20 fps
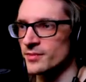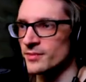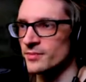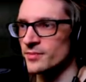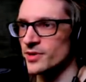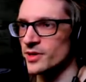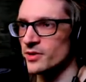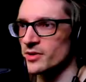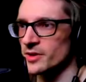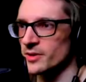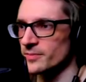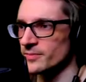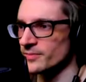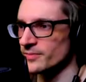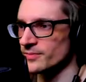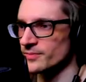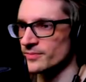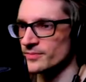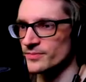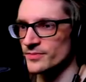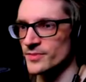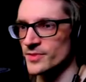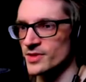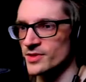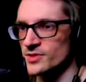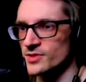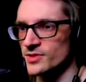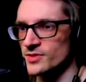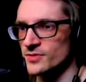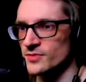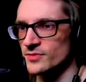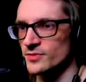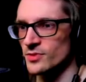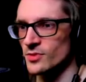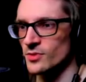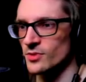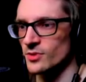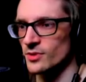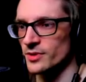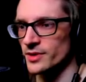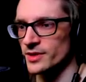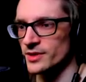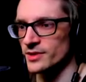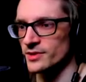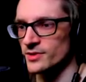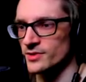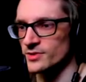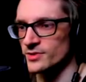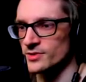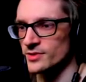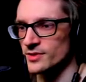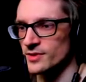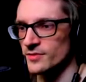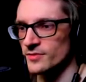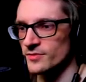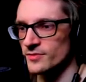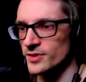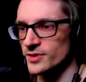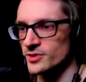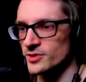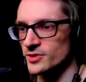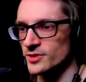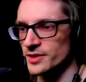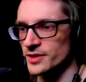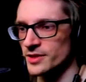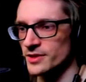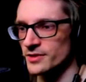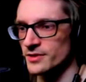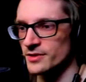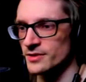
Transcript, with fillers: But okay, this floor is officially...